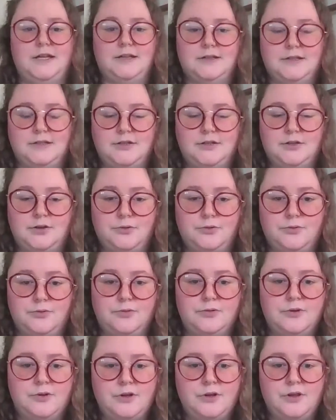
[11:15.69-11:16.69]

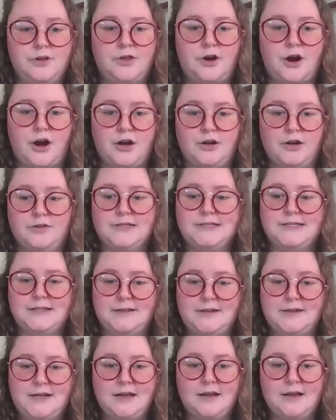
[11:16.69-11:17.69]
into the heart of the
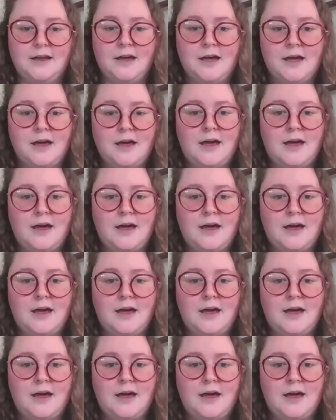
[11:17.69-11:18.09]
city